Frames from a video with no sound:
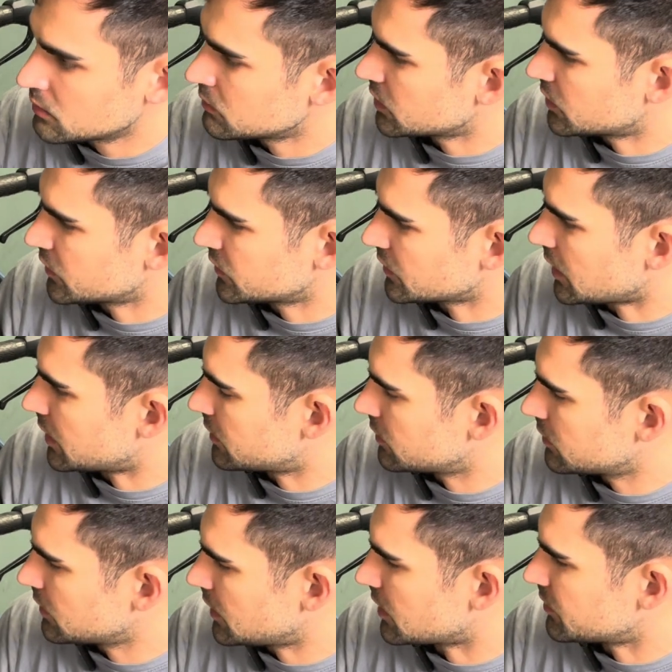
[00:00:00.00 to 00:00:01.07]
because I
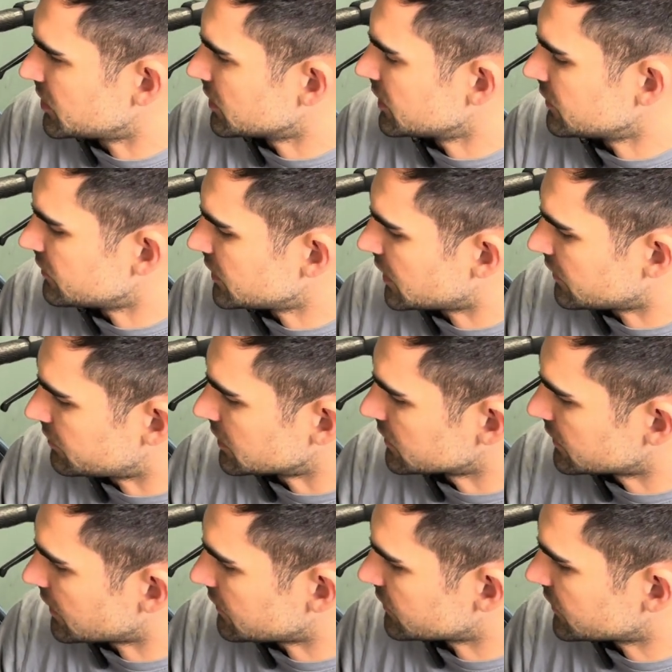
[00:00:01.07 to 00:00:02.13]
believe we have
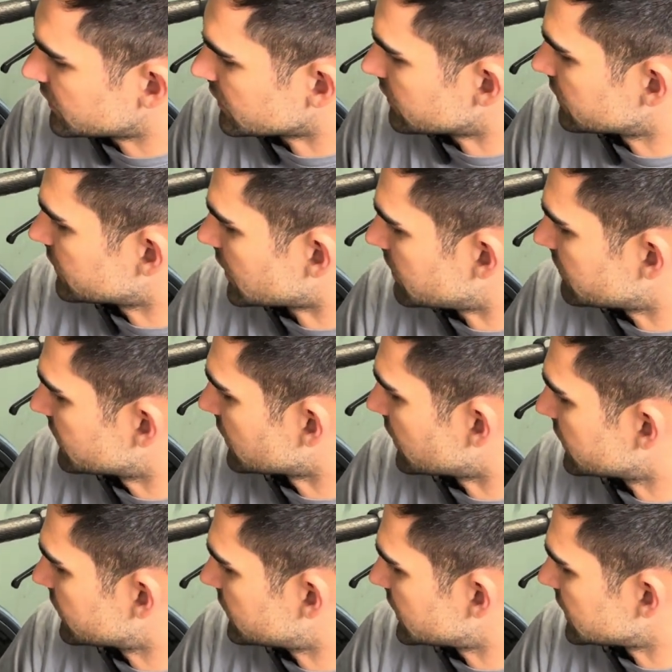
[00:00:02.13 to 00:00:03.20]
built every single frame size
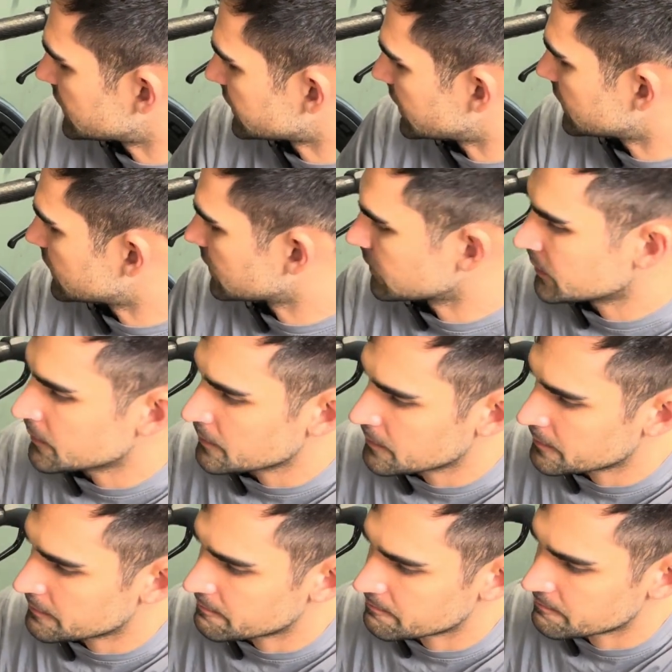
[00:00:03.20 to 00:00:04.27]
of these, and
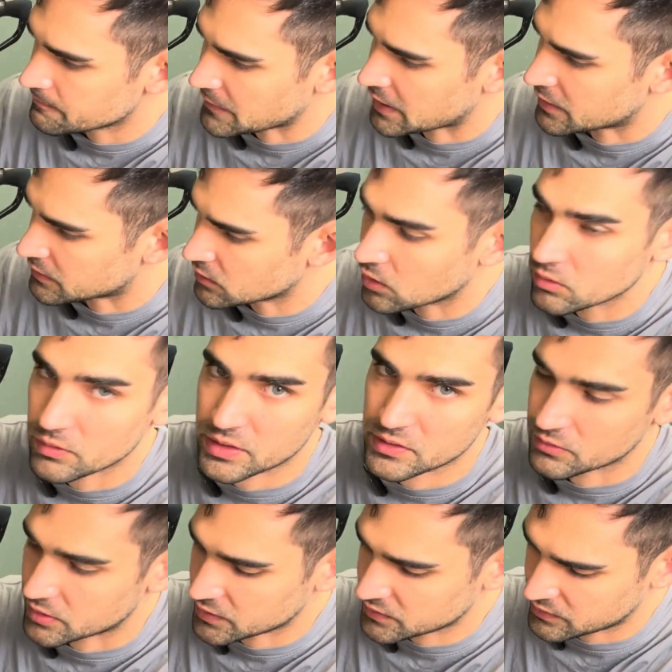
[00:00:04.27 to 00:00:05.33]
yeah, it always
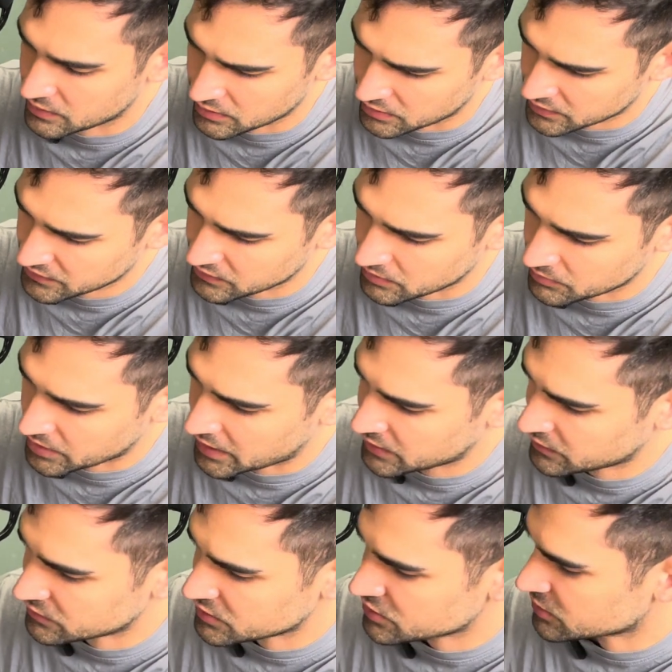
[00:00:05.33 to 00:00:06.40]
works. There are some
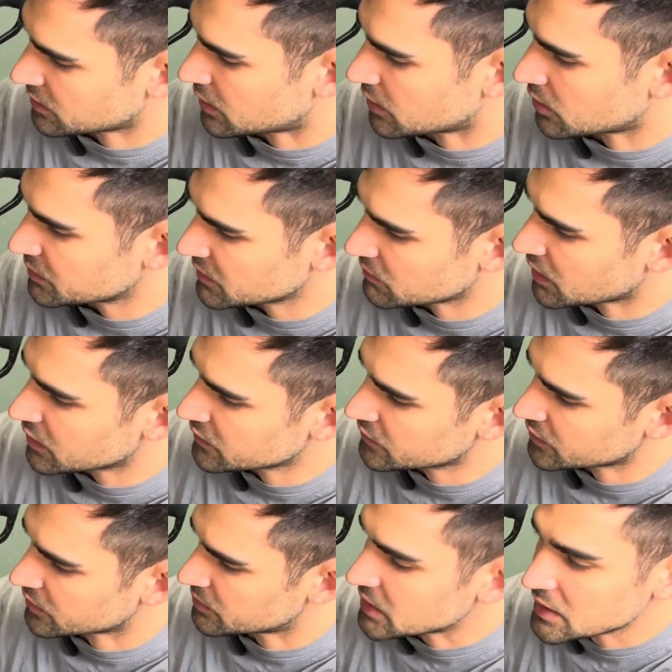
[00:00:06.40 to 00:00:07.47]
brands which are optimized
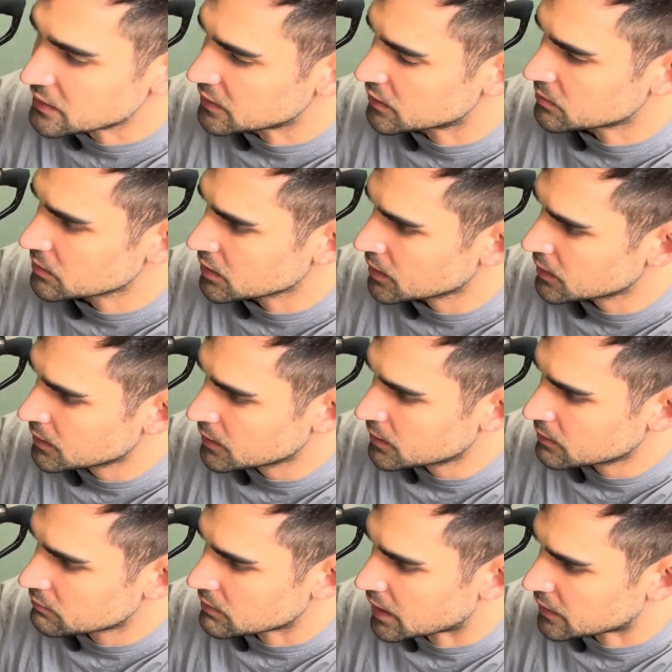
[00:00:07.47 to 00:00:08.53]
for a medium,
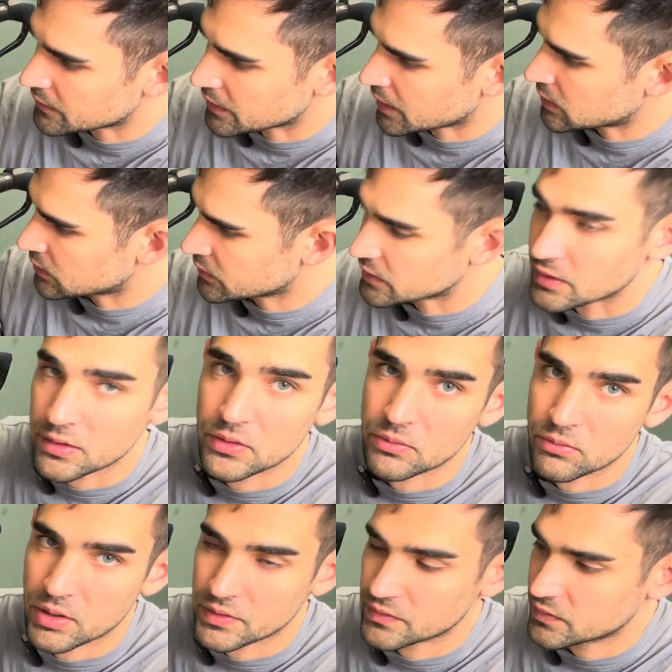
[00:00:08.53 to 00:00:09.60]
and then on the other
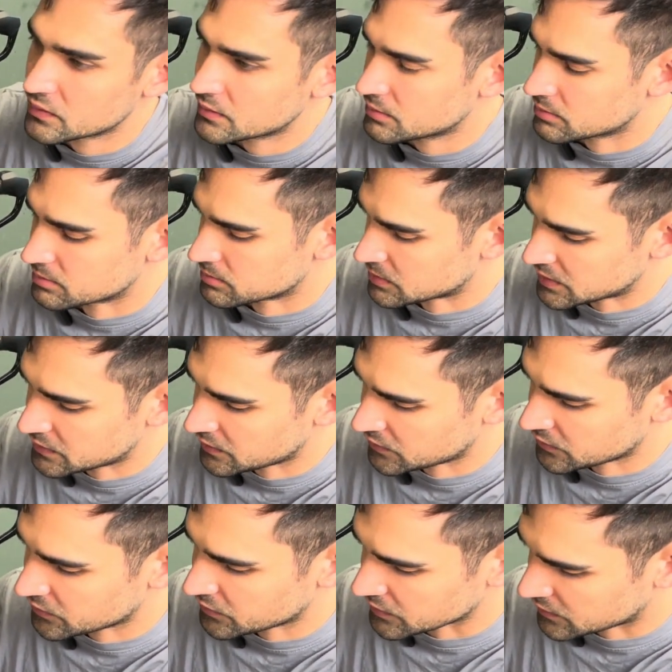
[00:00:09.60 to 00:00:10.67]
ones it
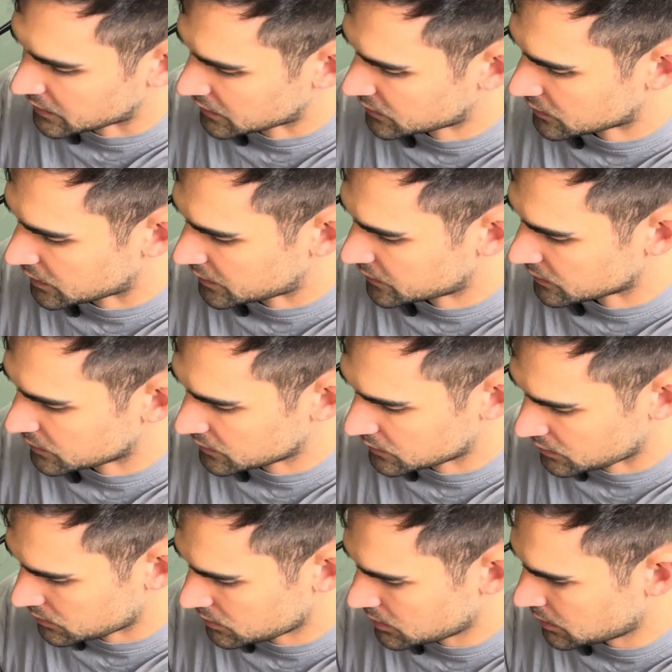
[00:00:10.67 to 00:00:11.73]
doesn't fit as nicely,
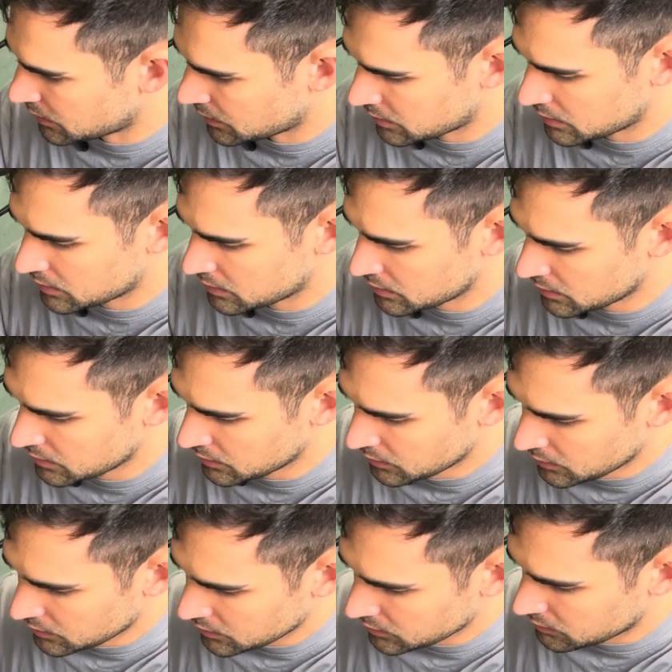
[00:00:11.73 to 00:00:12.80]
so
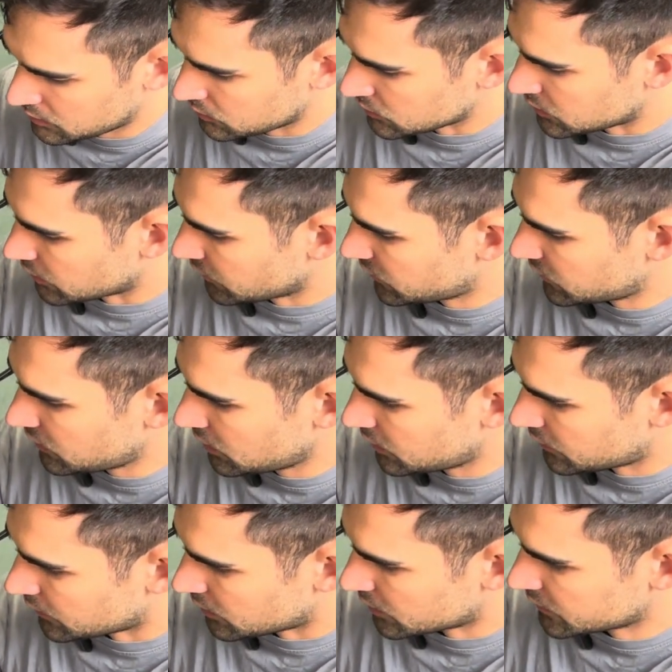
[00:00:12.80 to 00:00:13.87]
kudos
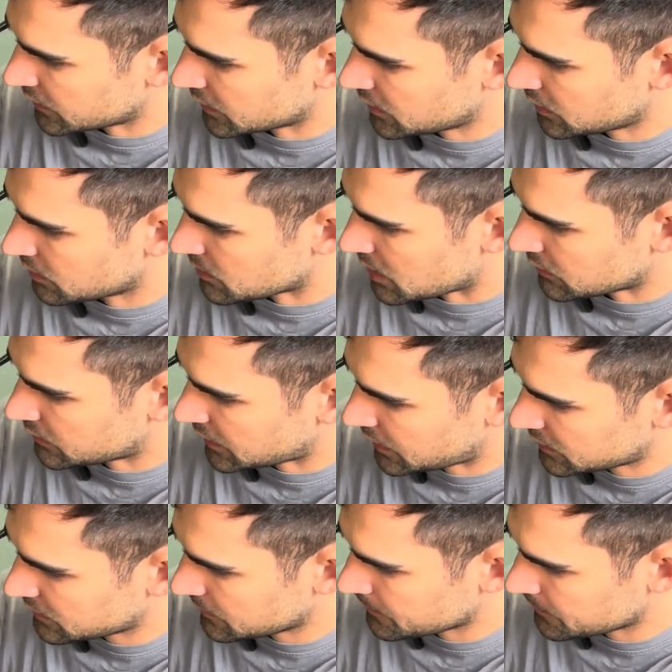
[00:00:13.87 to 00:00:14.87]
for thinking about that.